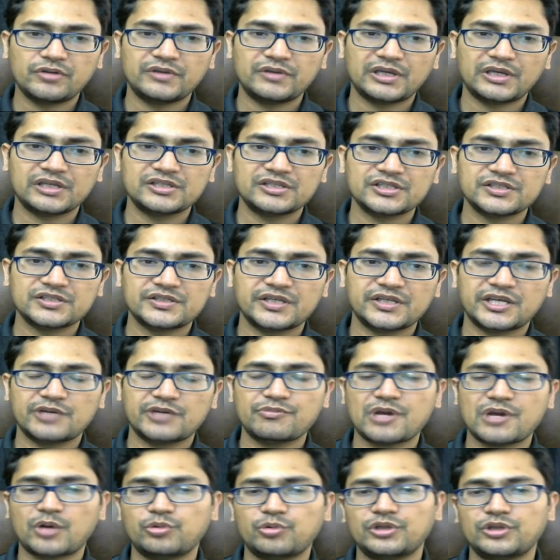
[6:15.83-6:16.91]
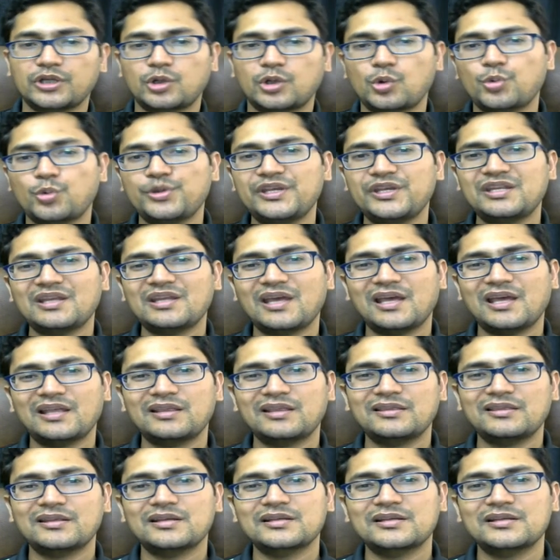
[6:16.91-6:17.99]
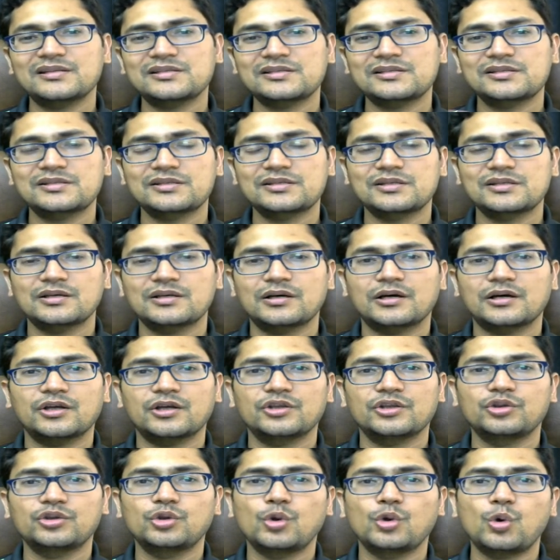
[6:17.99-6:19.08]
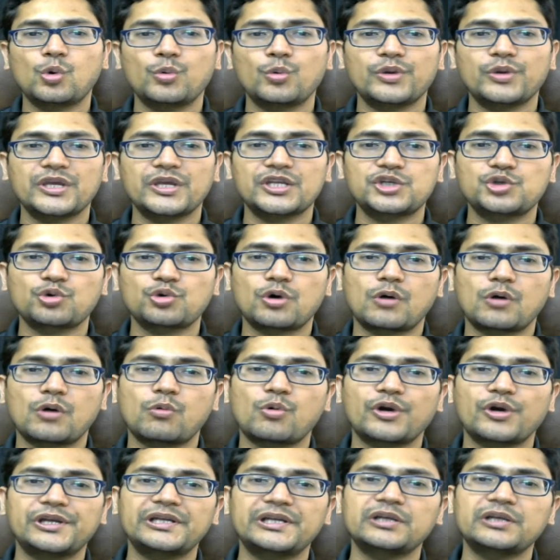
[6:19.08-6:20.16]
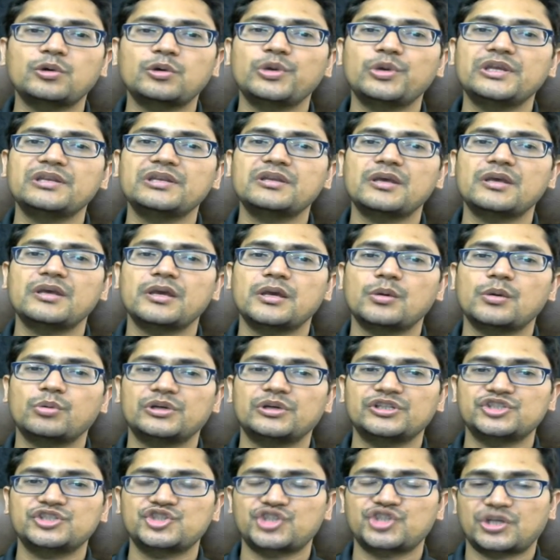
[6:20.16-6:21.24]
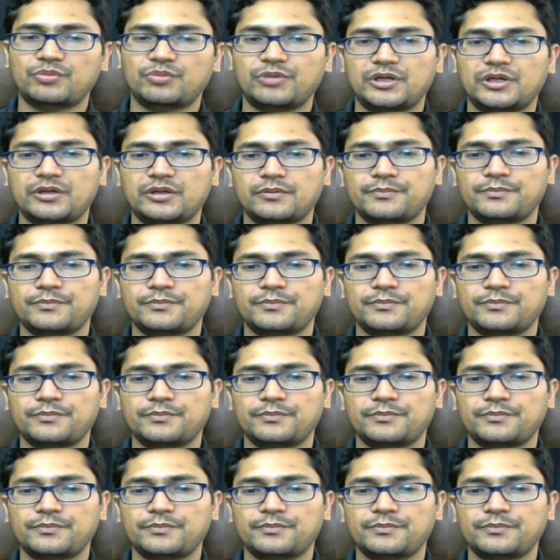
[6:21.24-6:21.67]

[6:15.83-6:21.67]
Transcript: we can just take it back with the queen, and there is no way to avoid queen a1 checkmate.